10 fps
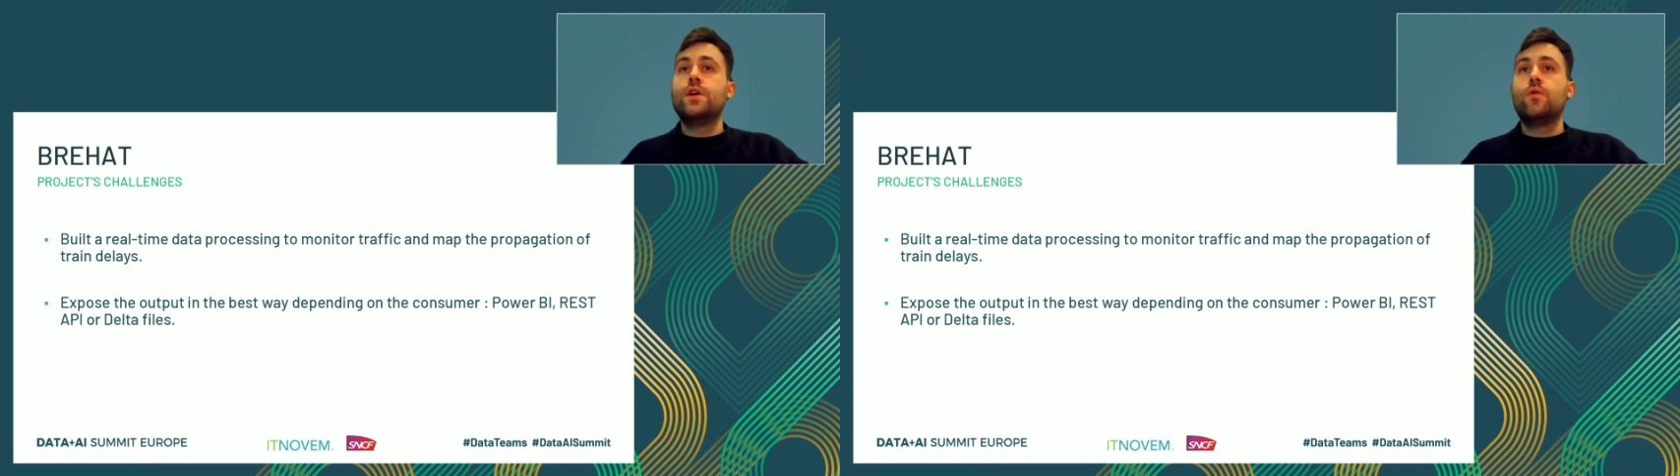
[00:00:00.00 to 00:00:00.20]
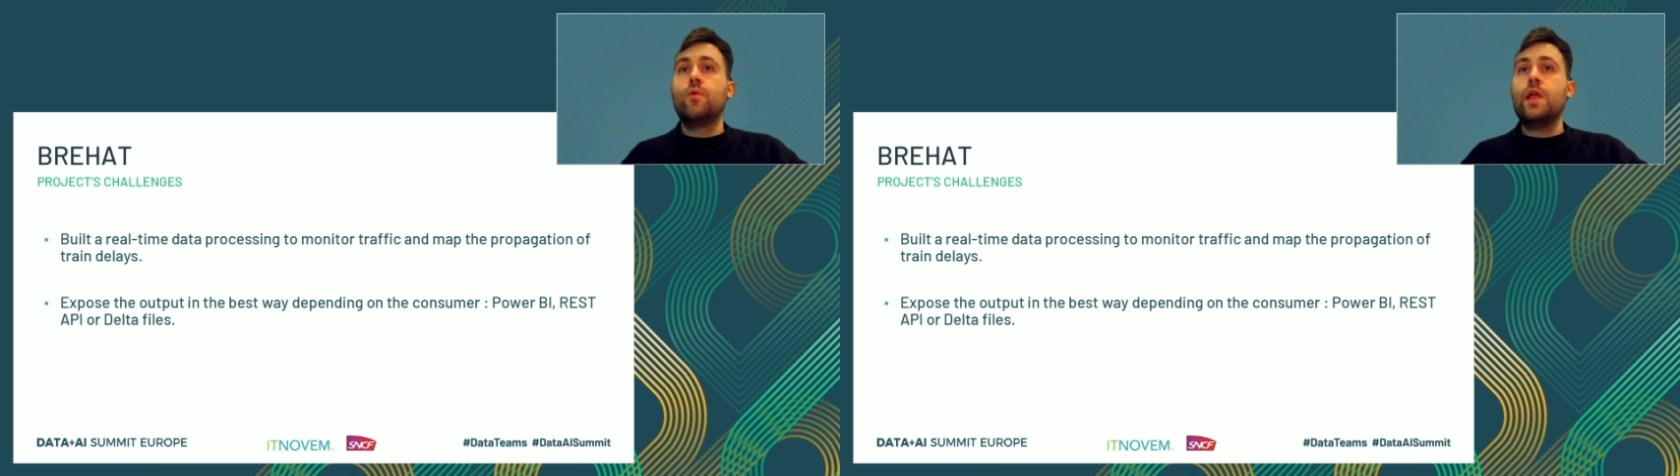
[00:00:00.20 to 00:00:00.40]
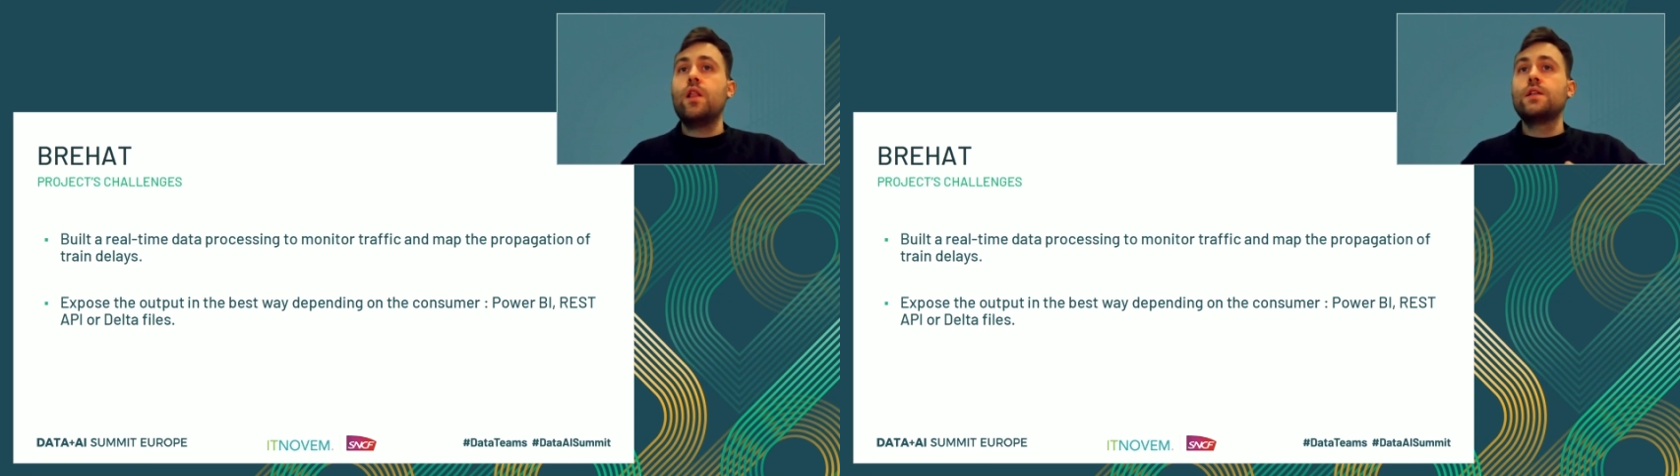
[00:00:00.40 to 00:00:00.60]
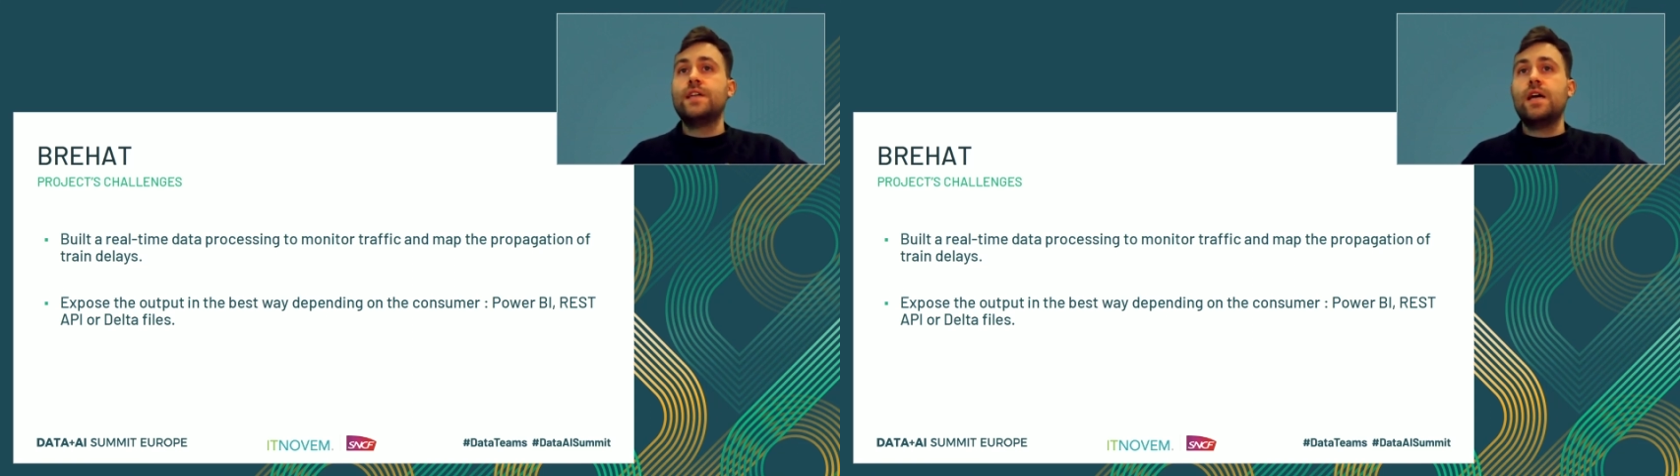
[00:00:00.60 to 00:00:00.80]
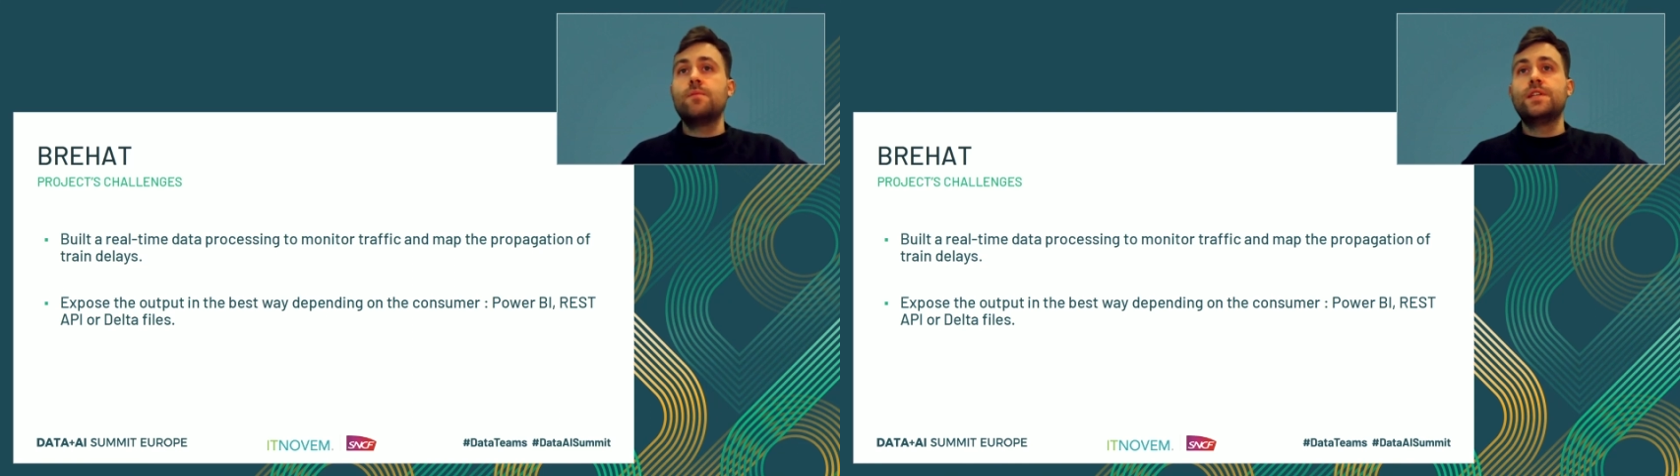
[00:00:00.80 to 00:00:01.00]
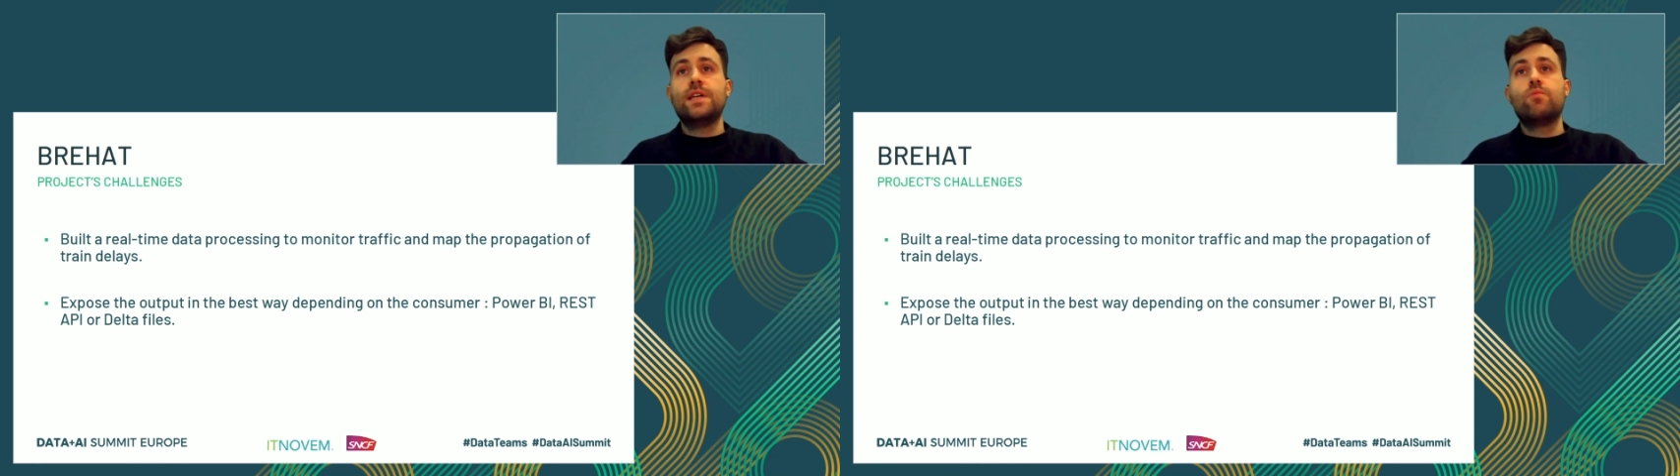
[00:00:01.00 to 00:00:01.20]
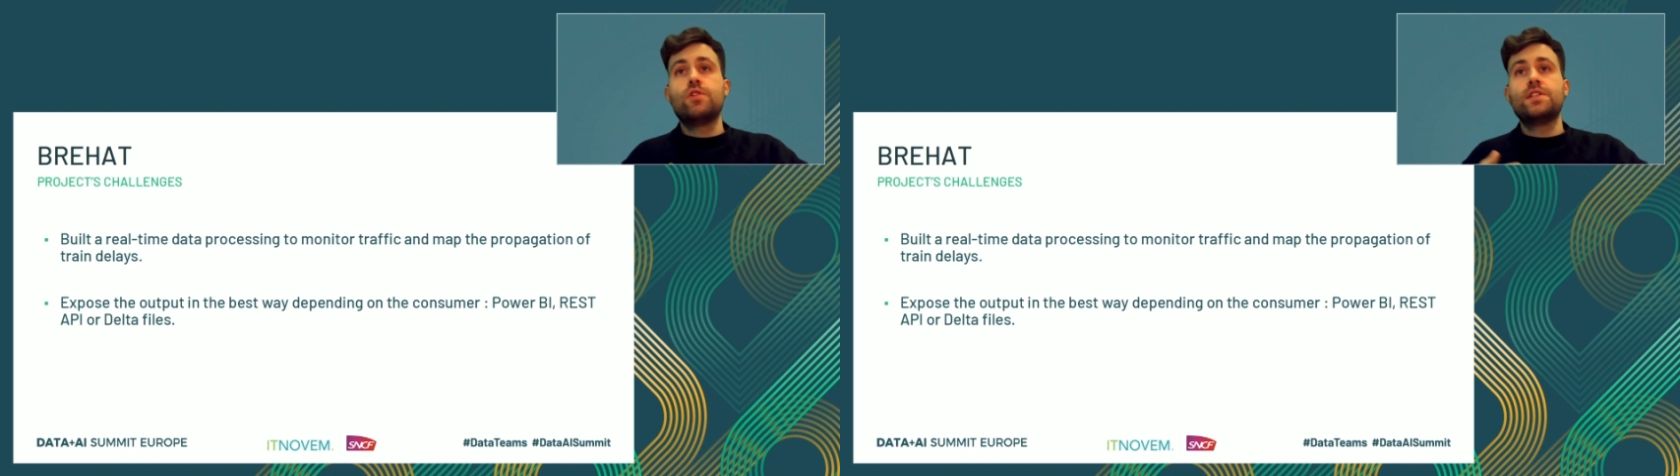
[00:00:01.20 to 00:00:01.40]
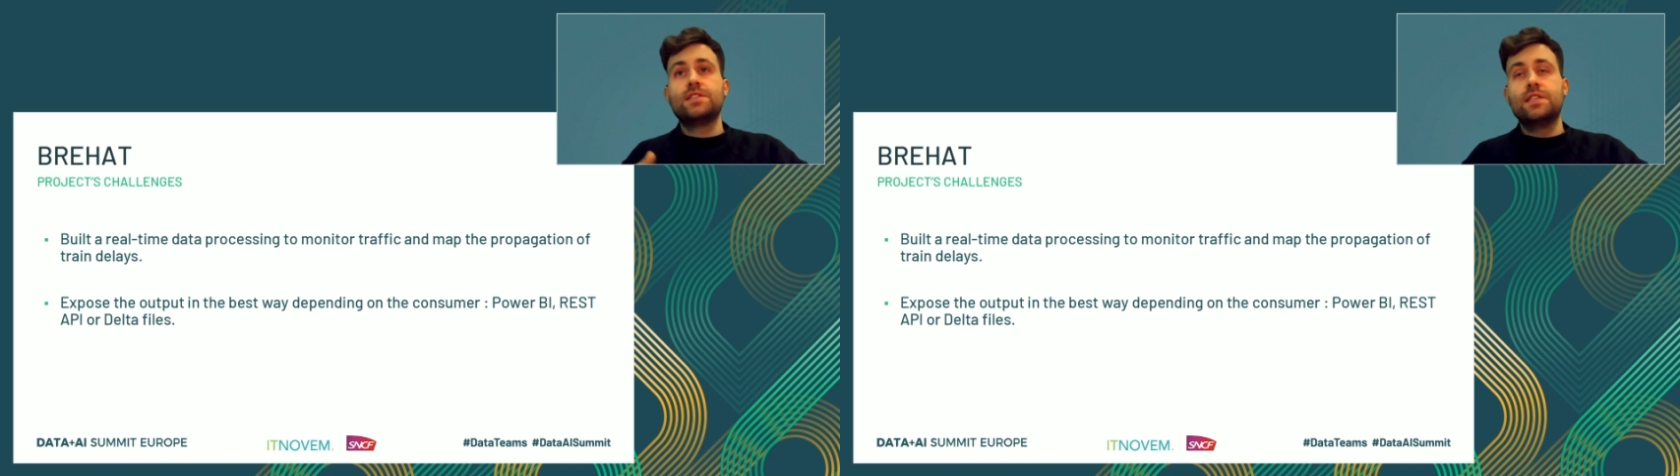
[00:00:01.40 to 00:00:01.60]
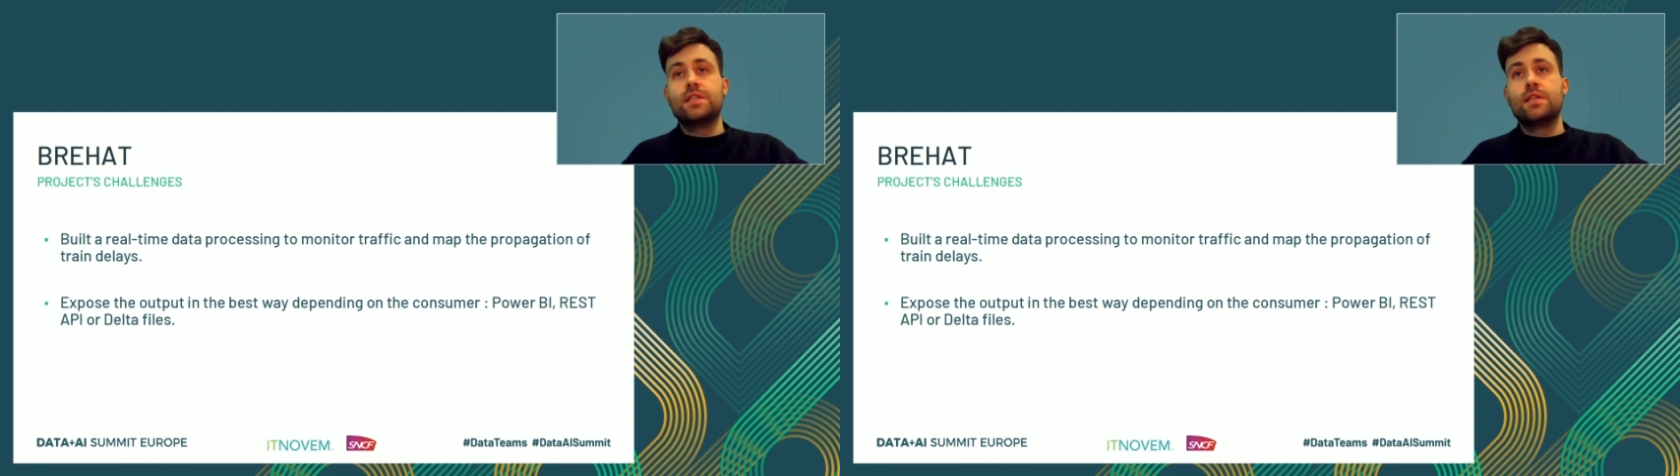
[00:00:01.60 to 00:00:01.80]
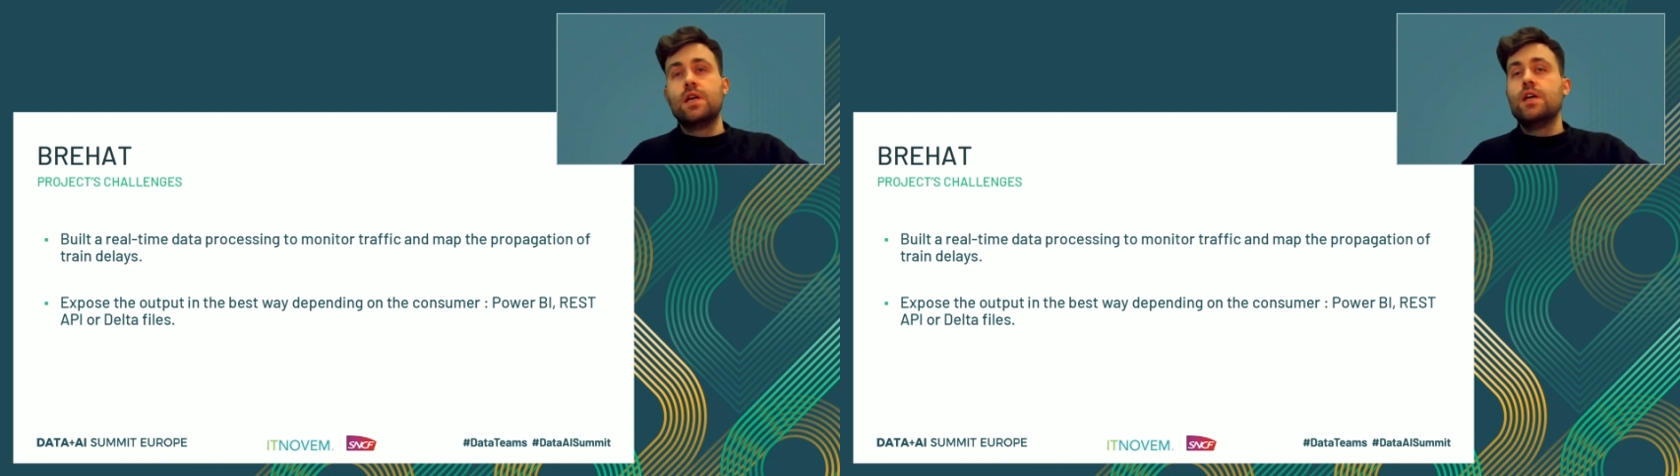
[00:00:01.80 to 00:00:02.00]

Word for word: a real-time data processing